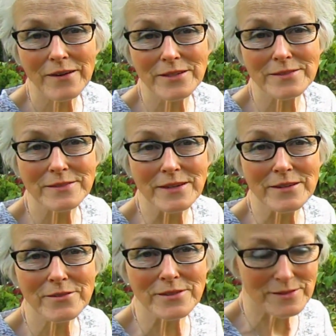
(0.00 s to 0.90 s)
can you say
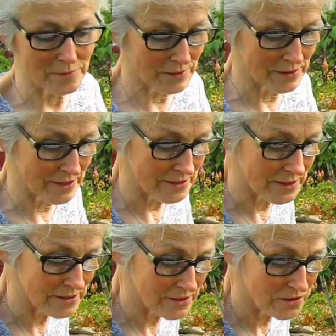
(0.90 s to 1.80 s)
no to something like
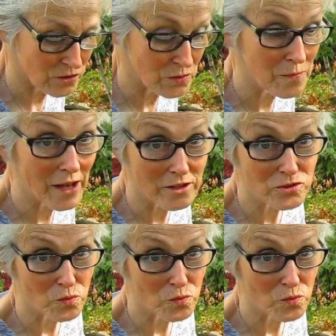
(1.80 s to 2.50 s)
this? It smells